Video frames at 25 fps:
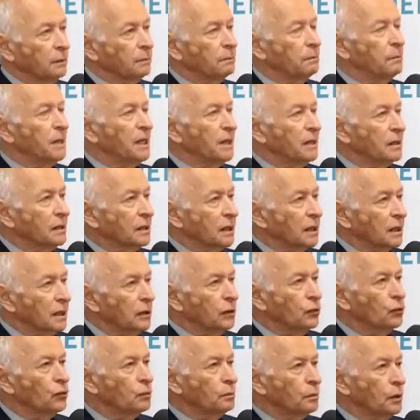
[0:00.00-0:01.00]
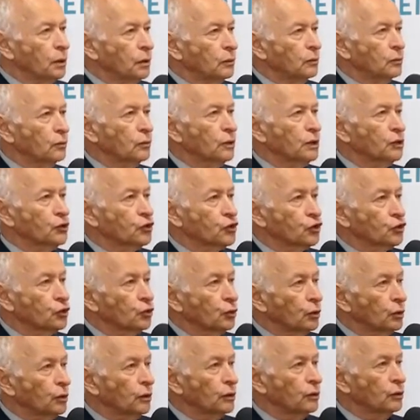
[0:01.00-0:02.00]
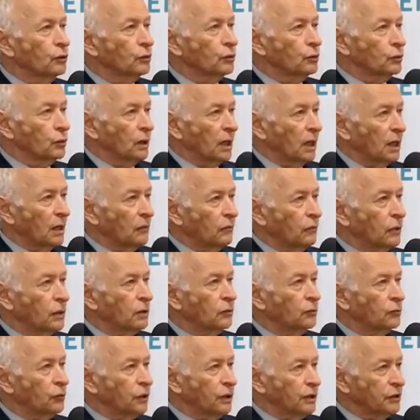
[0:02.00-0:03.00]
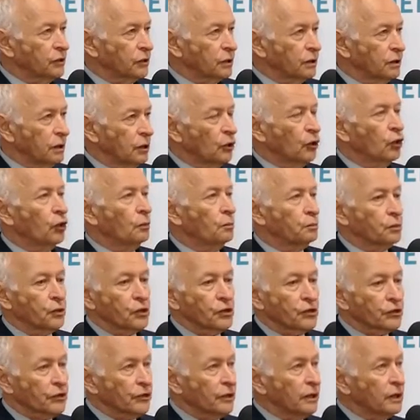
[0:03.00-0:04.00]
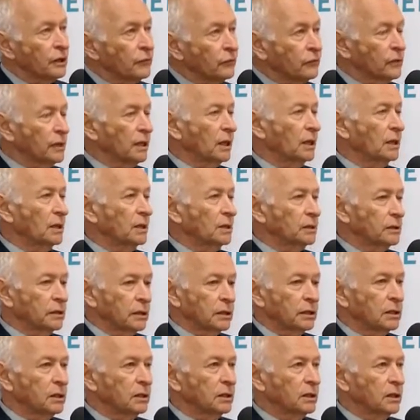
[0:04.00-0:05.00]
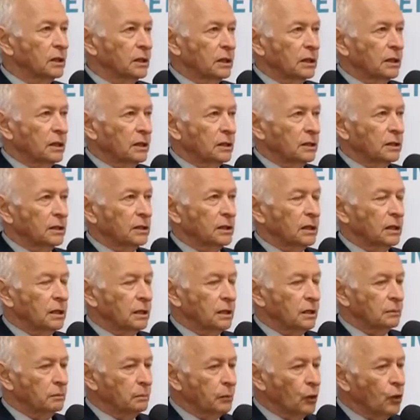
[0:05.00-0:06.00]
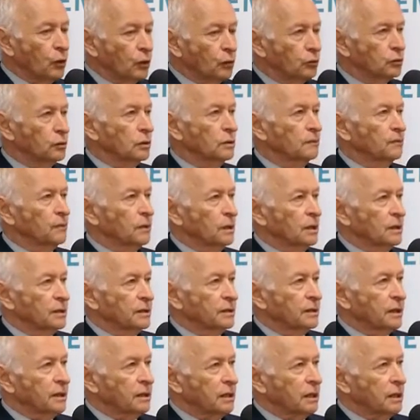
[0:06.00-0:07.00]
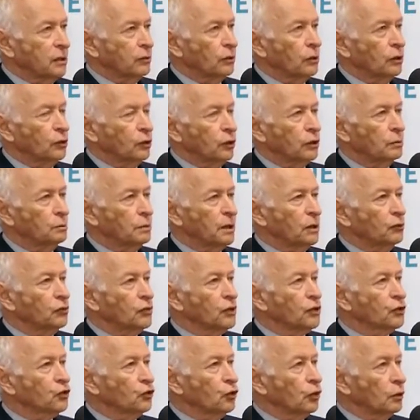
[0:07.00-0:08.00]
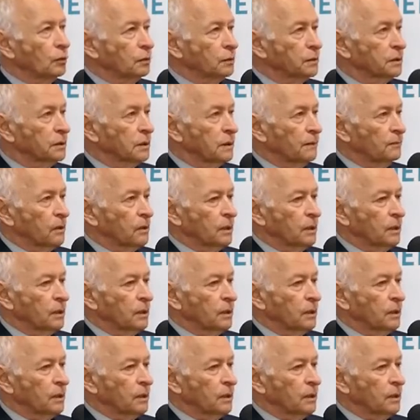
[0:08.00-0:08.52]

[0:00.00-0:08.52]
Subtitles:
maintain your bone, will restore your alveolar ridge, or preserve the bone, that it will not be resorbed.